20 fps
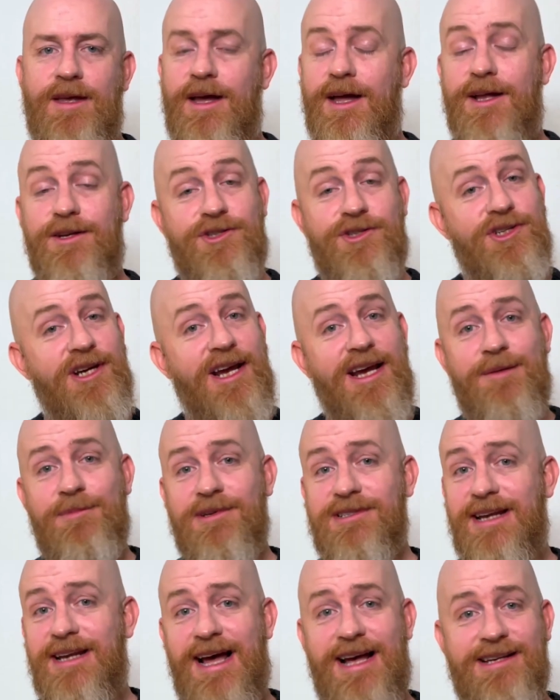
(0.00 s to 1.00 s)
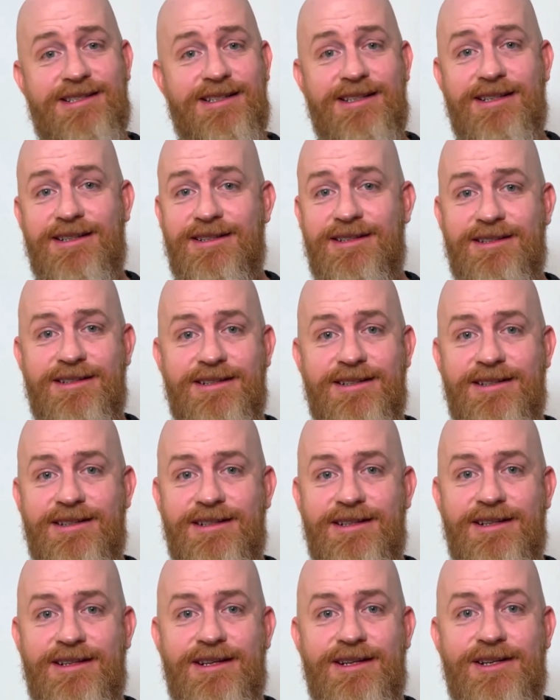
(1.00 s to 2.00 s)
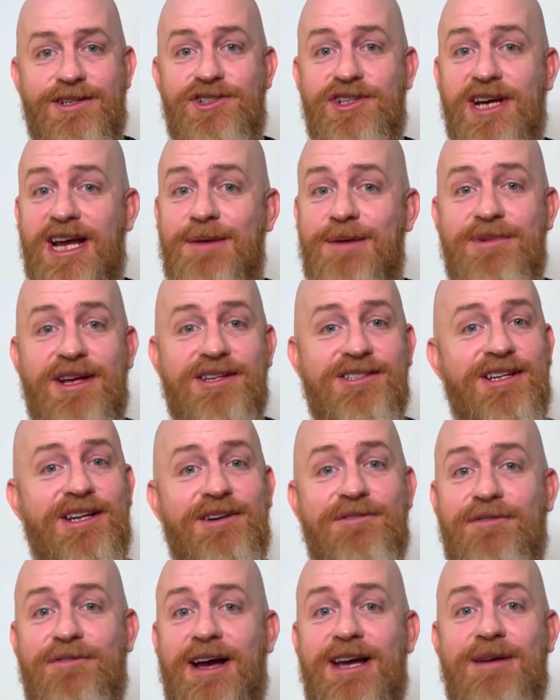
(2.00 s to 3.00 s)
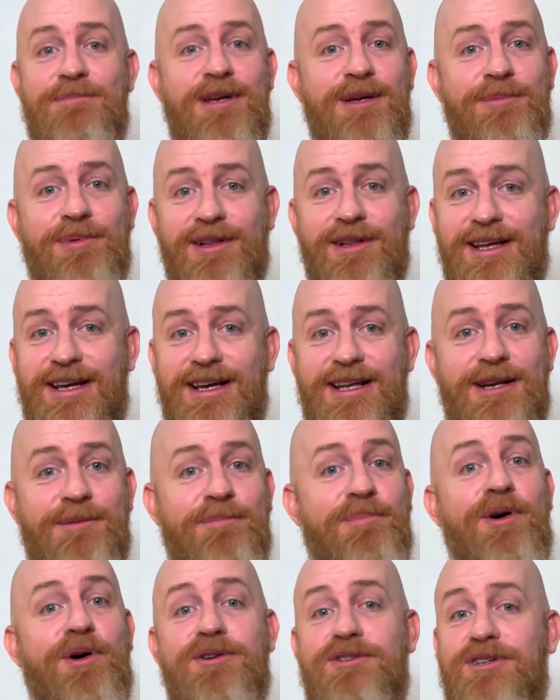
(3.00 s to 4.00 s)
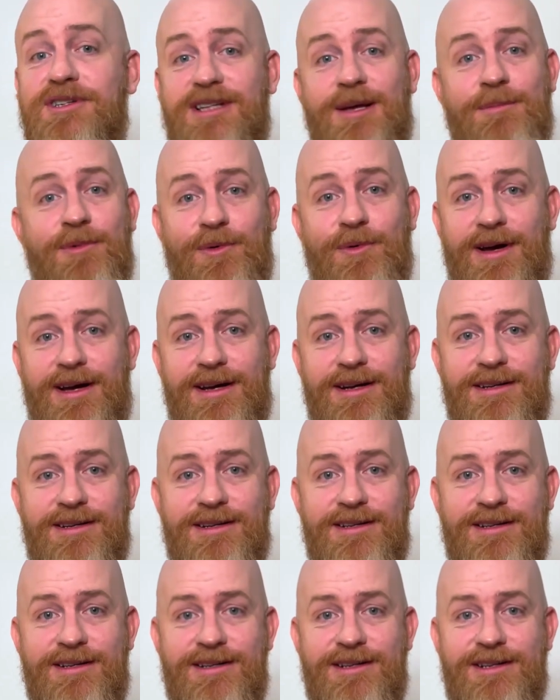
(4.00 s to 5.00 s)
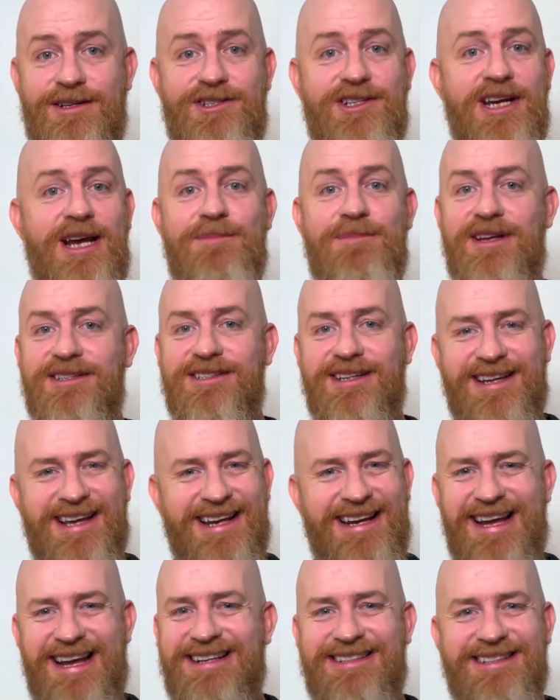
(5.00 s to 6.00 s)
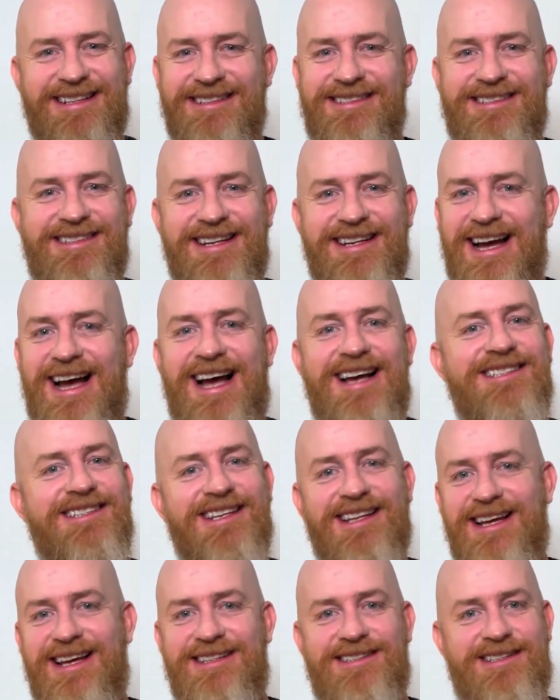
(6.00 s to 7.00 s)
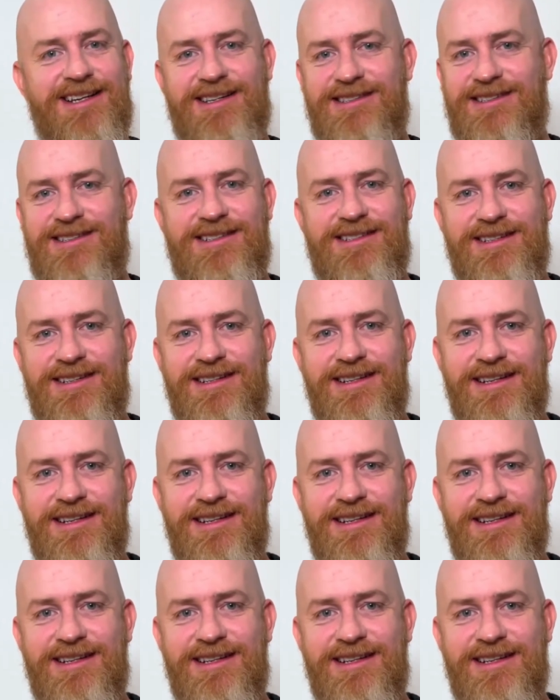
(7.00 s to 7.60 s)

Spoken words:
And shame is nasty. Shame doesn't invite people in, it pushes them away. Shame doesn't connect us, it isolates us.